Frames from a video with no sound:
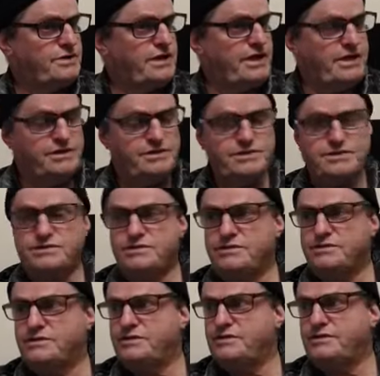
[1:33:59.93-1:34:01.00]
Hence,
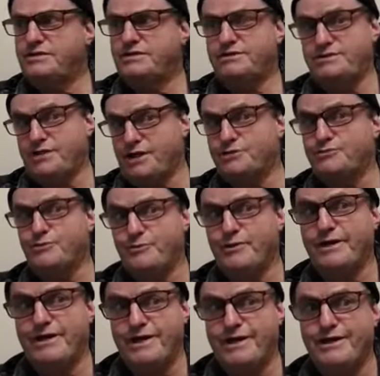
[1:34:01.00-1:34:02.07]
judgment
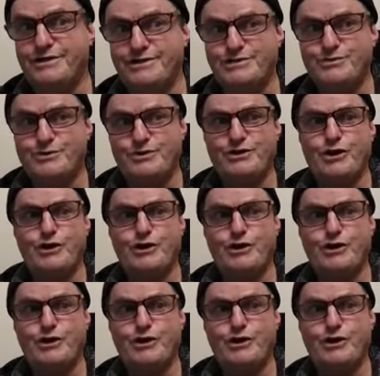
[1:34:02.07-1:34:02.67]
begins with